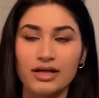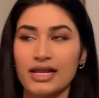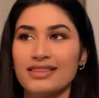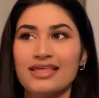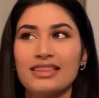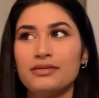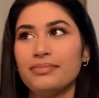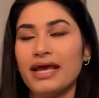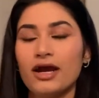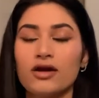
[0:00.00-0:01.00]
And I think they'd
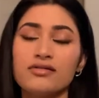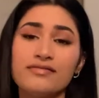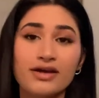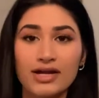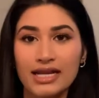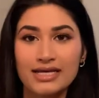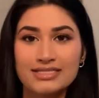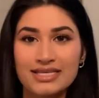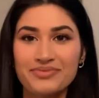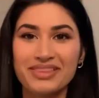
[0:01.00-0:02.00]
pair very
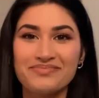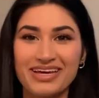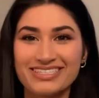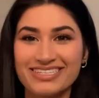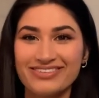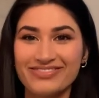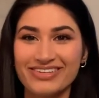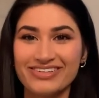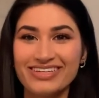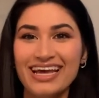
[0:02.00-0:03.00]
nicely with the Mexican
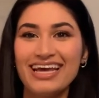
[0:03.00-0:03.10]
food.